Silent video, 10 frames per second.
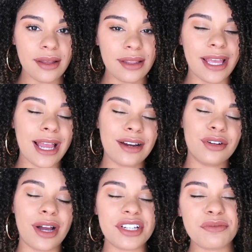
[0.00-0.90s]
like, I don't
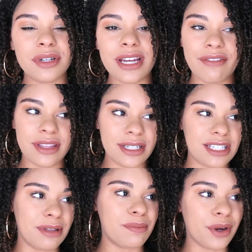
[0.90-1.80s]
know, I just wanted everything
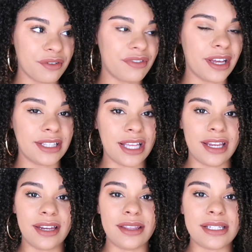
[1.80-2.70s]
to be perfect,
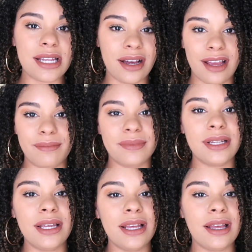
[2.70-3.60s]
and at the
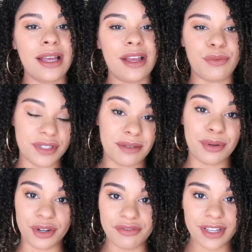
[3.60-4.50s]
time it wasn't
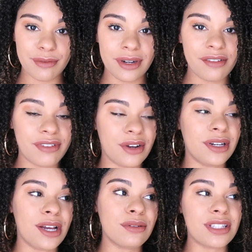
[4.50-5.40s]
perfect when I
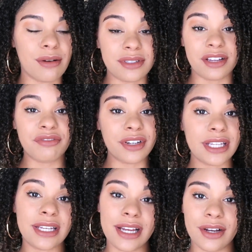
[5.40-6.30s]
found out, so I was like
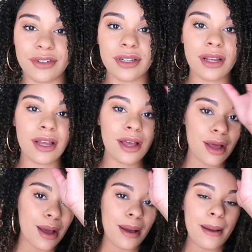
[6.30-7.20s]
freaking out.
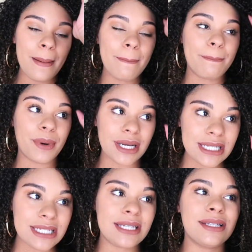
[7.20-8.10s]

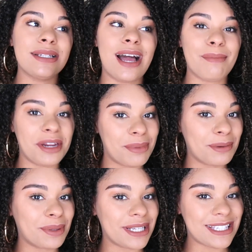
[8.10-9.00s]
But I'm at a
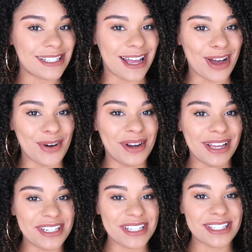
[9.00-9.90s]
better place now.
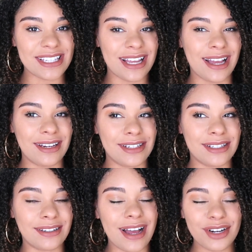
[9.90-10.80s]
I just kind
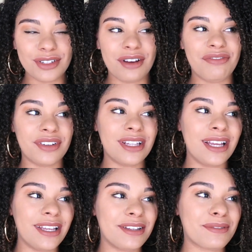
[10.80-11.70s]
of, I don't know, I feel
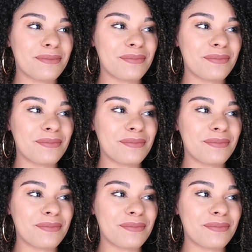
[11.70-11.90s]
like,